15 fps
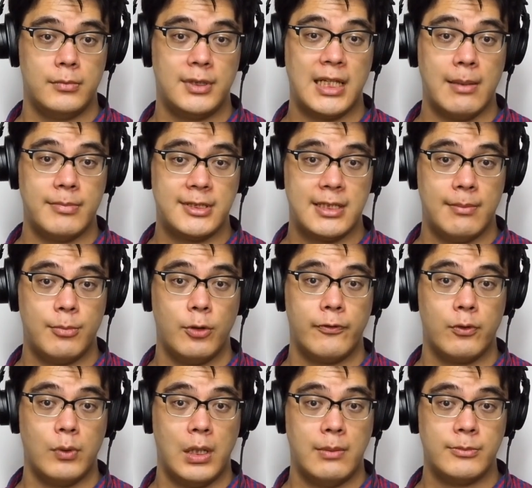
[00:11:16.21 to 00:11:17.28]
dubstep
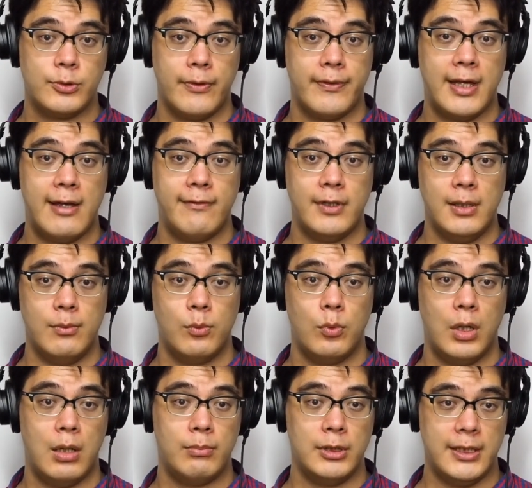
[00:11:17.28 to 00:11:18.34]
overwhelms with heavy,
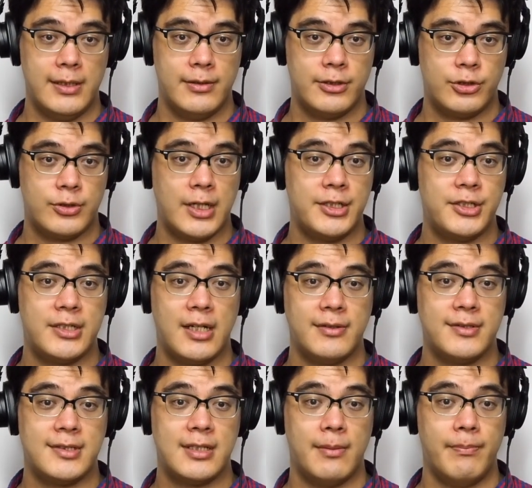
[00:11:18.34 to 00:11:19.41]
wobbly, stretched
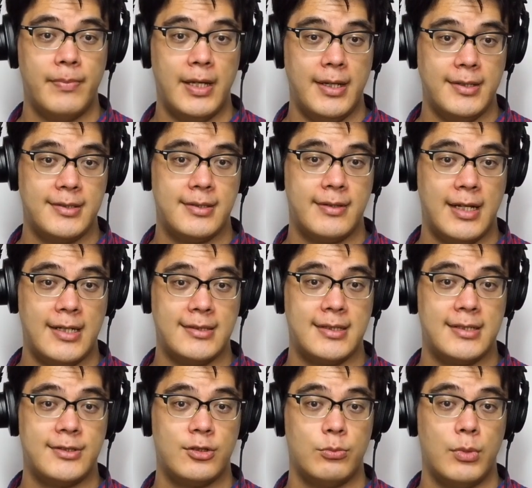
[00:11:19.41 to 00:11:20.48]
out sub bass that is
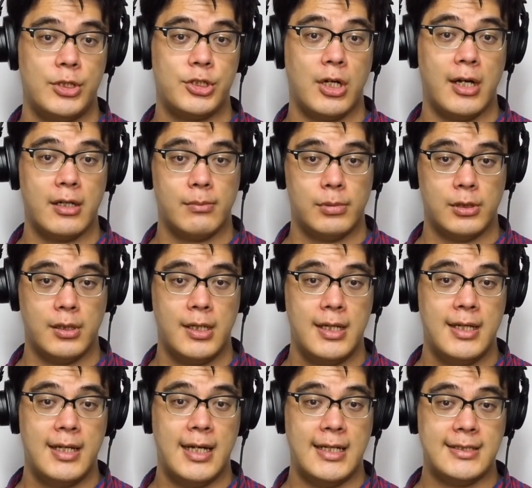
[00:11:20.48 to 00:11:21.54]
not so much audible
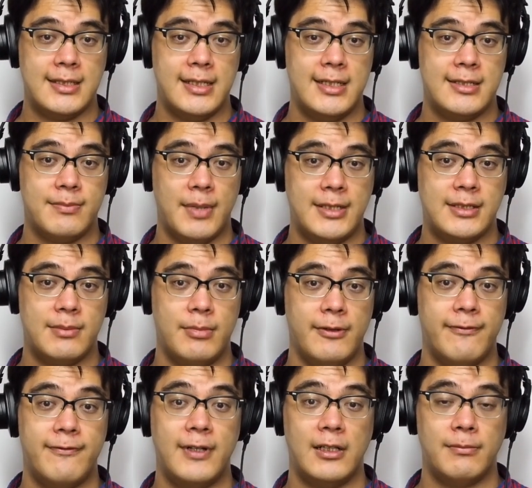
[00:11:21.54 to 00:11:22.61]
as it is meant to be
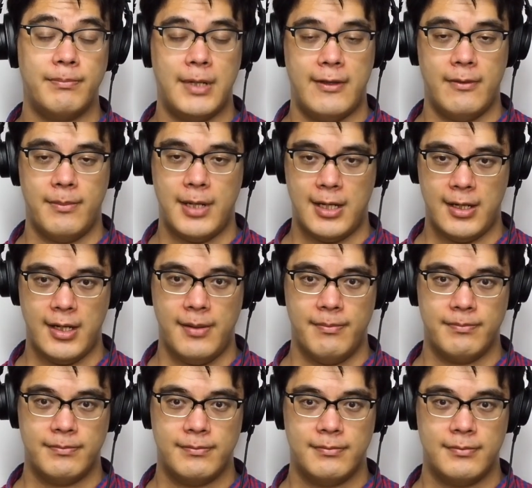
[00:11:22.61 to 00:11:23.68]
felt by the body.
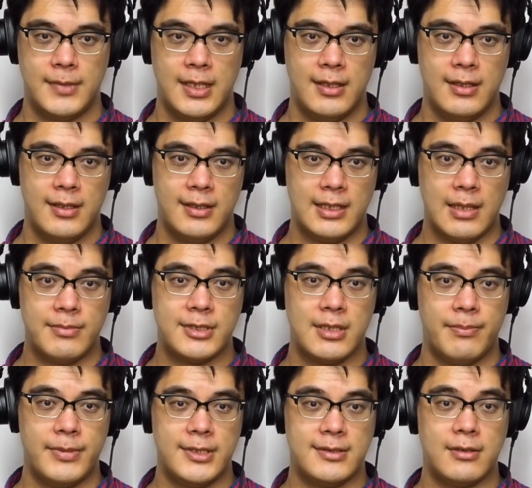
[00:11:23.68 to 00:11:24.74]

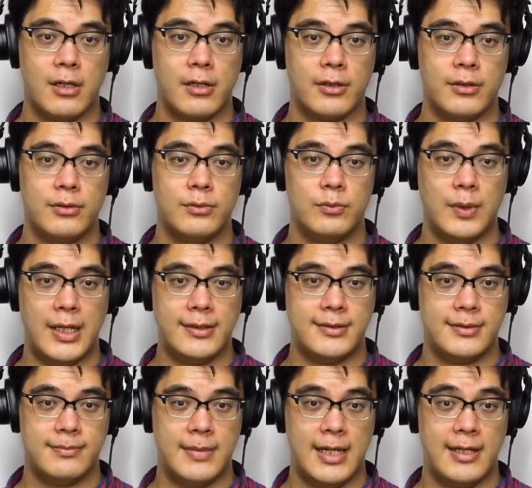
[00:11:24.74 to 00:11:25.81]
Dubstep is dark, wet,
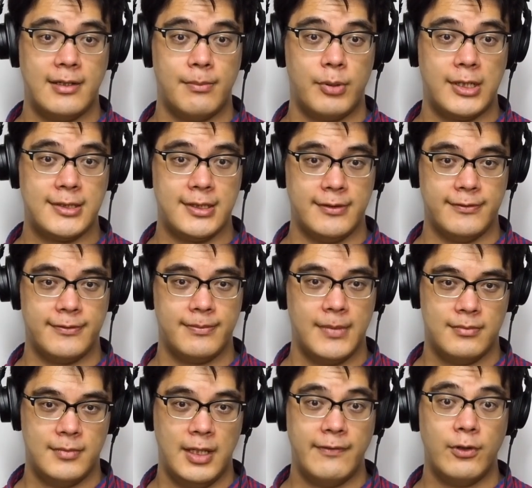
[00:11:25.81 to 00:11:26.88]
and oppressive,
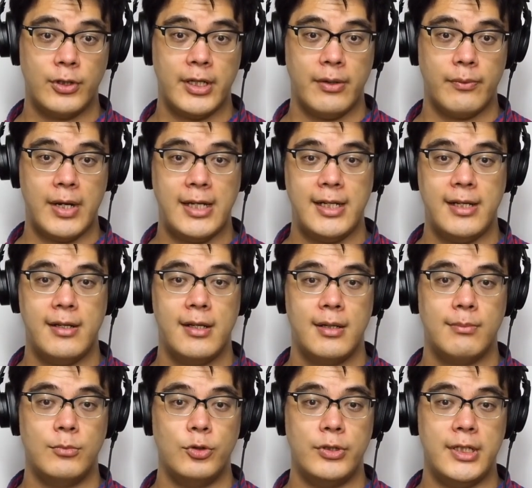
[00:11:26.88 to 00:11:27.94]
evoking rainy,
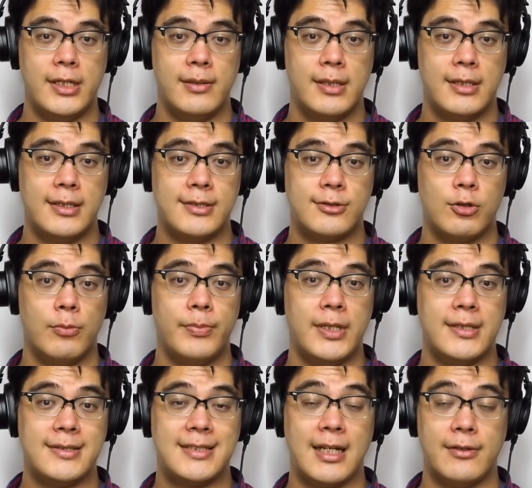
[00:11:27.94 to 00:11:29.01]
moody,
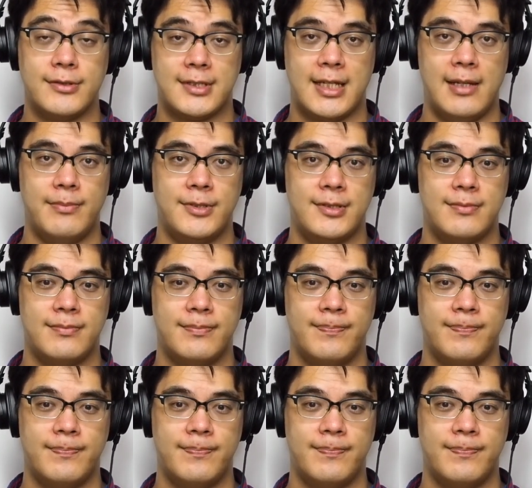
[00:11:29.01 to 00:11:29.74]
dystopian soundscapes.